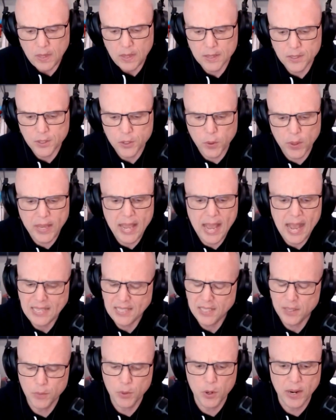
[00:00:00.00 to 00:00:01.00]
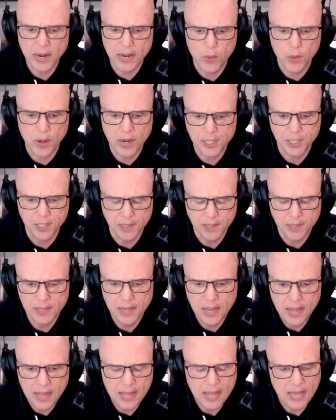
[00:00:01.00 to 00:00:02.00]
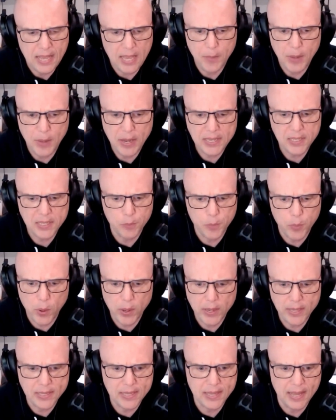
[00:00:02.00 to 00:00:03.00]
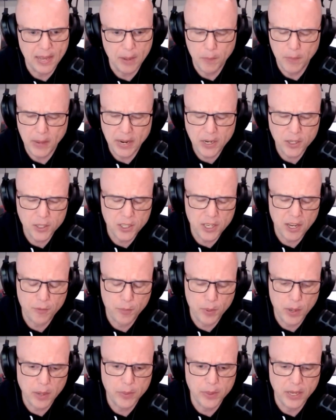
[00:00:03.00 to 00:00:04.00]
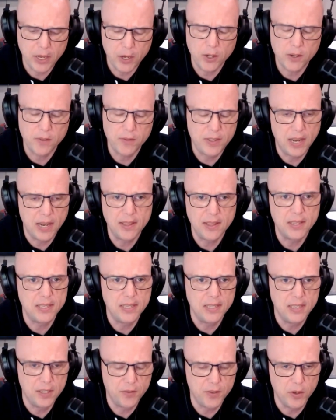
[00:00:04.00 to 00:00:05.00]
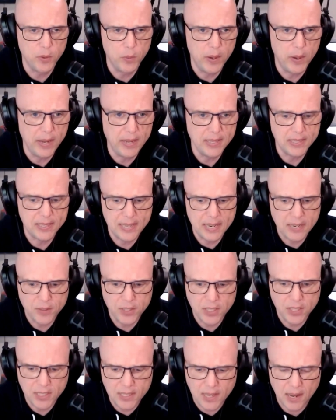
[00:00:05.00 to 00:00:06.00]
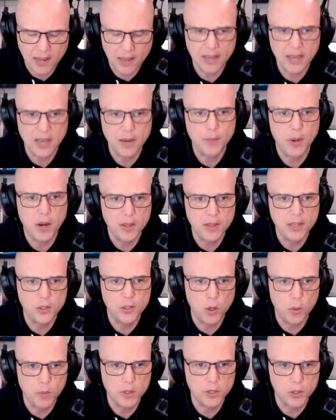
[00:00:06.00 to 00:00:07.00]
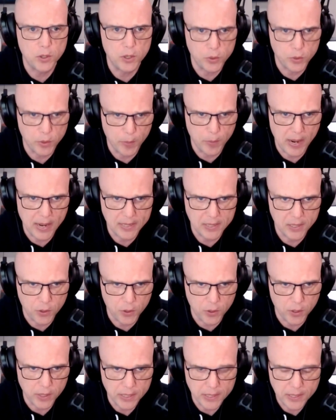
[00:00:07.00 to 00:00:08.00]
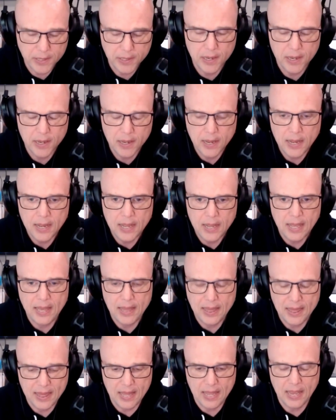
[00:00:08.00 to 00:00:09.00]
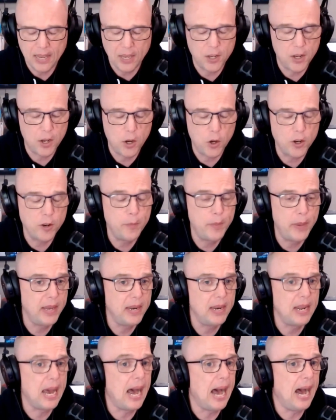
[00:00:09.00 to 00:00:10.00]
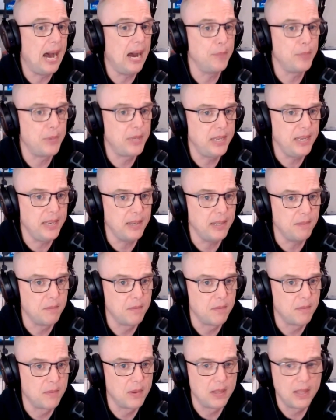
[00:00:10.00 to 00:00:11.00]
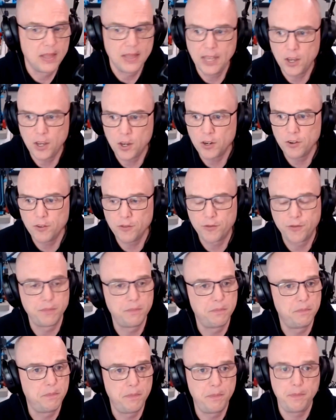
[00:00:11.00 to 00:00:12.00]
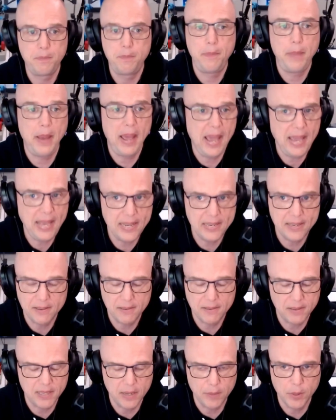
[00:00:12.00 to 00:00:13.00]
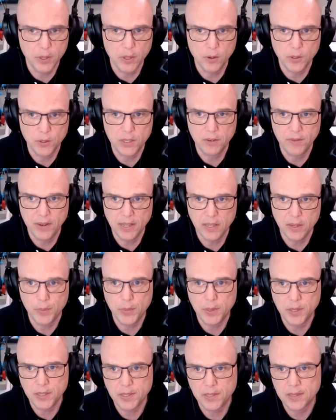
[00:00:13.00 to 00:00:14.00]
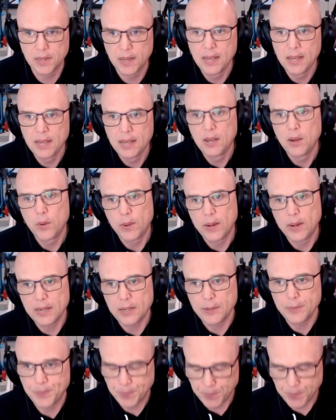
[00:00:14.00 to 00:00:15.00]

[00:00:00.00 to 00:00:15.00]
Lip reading: So he asks some great questions. He makes some points that Microsoft probably could have done this a different way. Instead of sucking up all these open source repositories, it could have been opt-in. They could have paid some of those developers. Well,